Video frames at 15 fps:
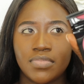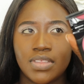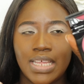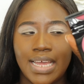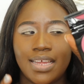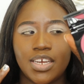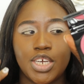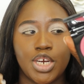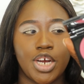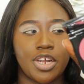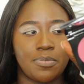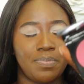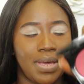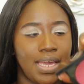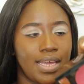like
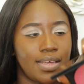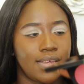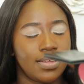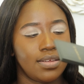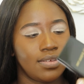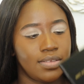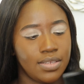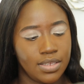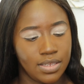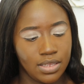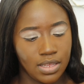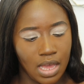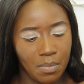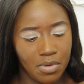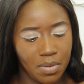dark pink.
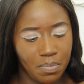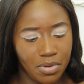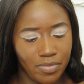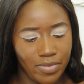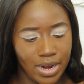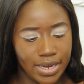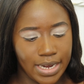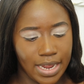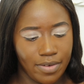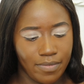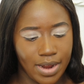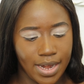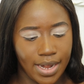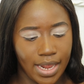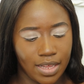I'm gonna put right there,
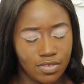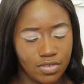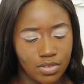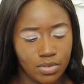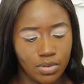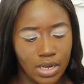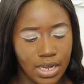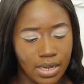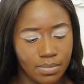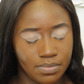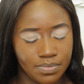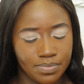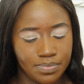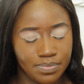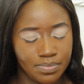right next
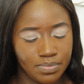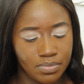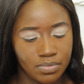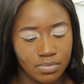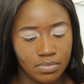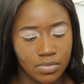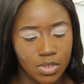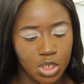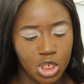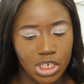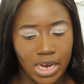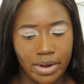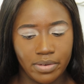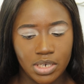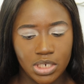to
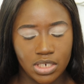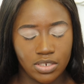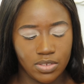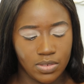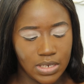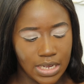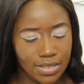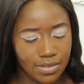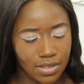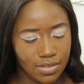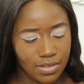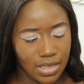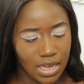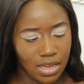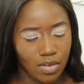Cherish, so you guys can
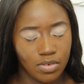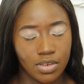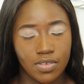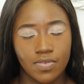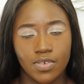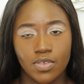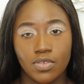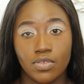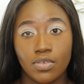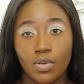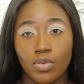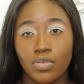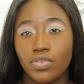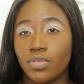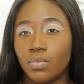see how, oh, this feels so
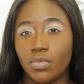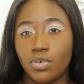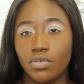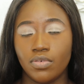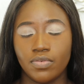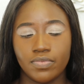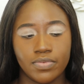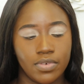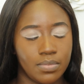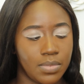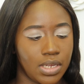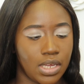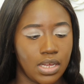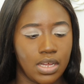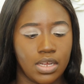smooth. Oh
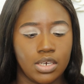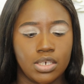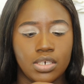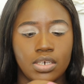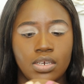my gosh.